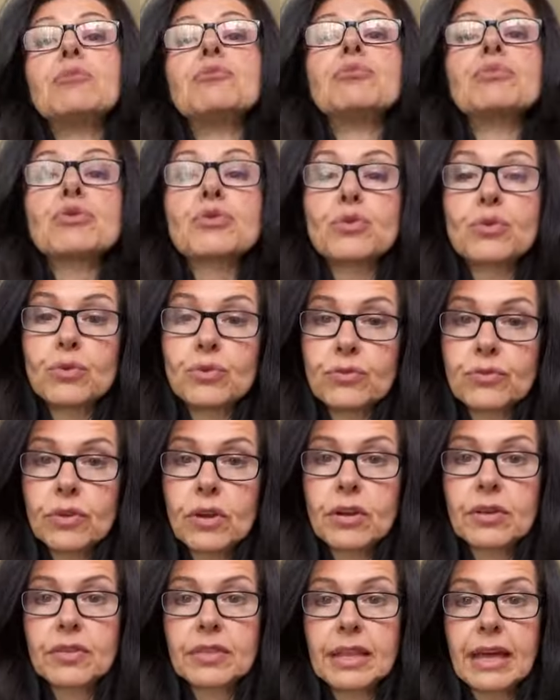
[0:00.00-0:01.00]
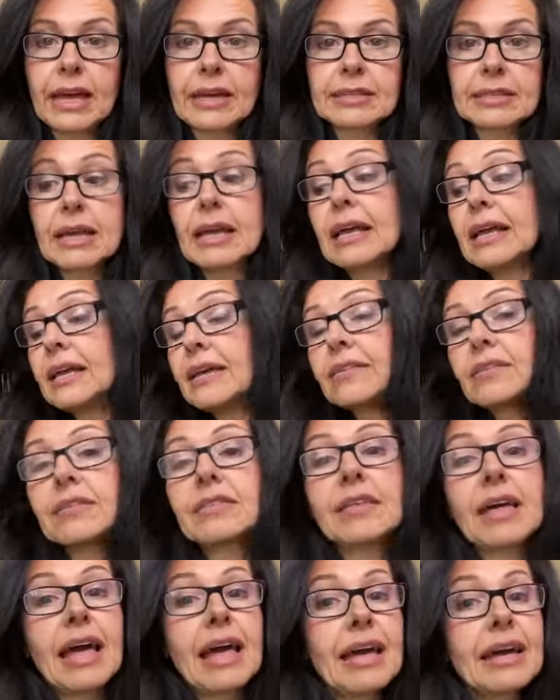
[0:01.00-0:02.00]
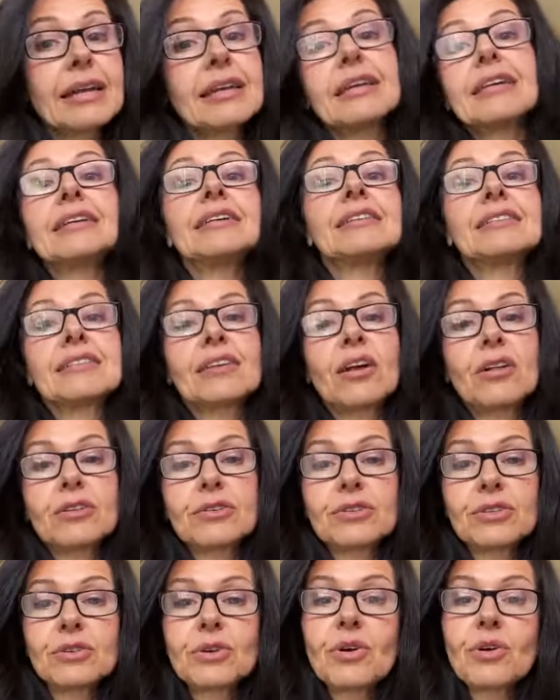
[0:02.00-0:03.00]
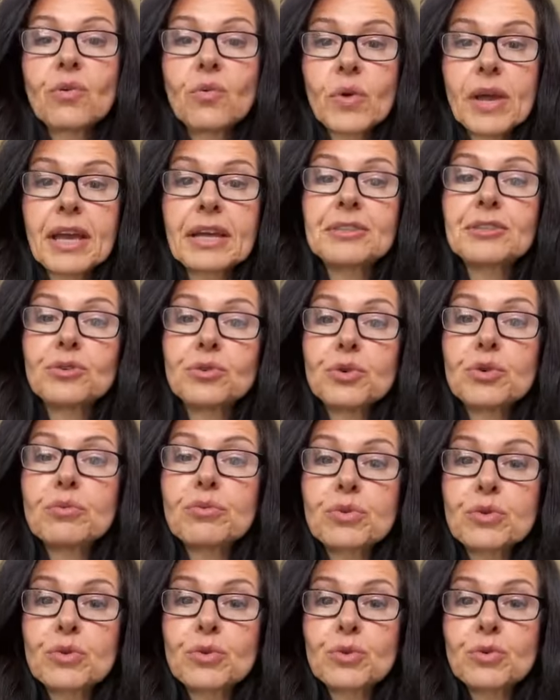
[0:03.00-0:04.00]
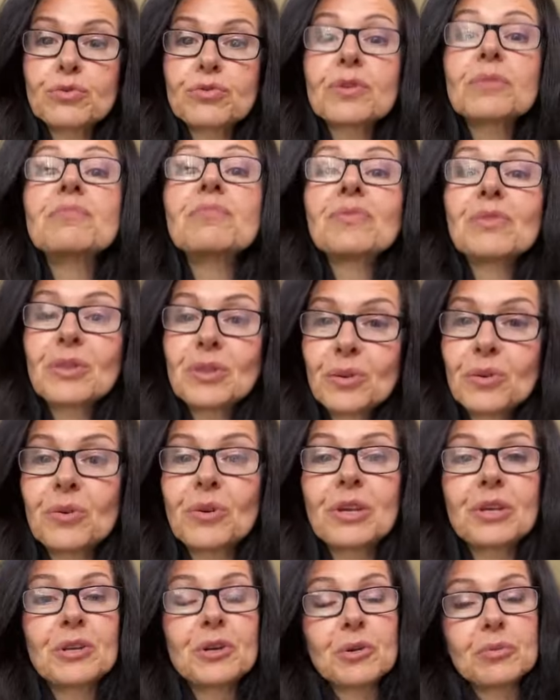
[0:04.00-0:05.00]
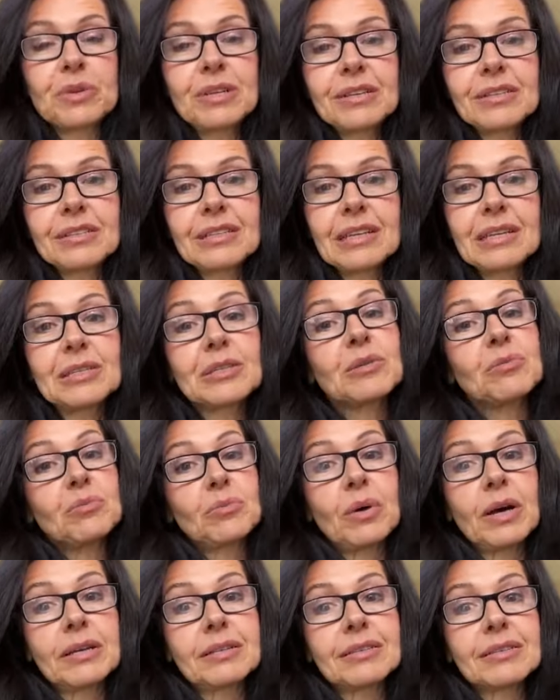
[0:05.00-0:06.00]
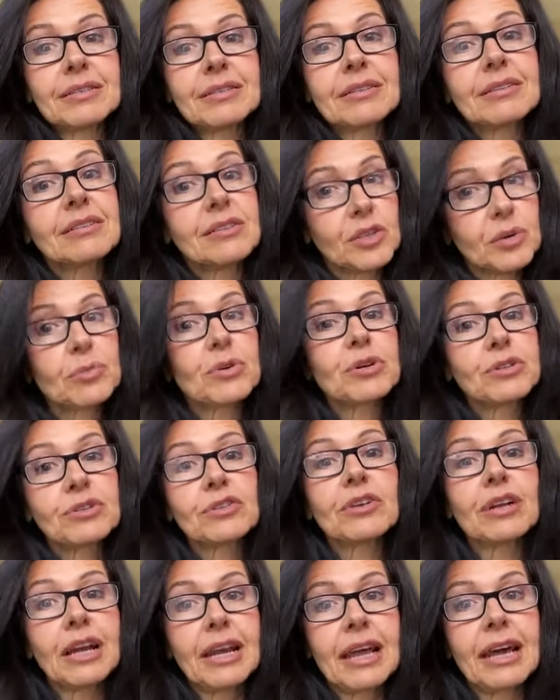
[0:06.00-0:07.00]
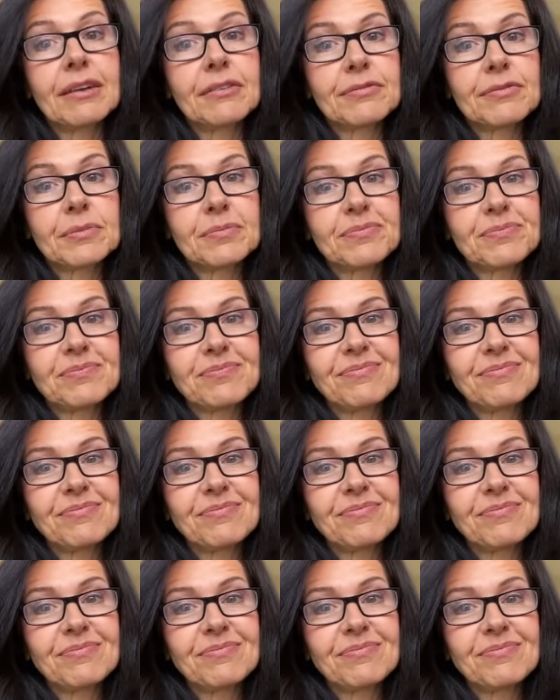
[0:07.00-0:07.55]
and improve on that. That is also a way to improve not only your business, but your personal life.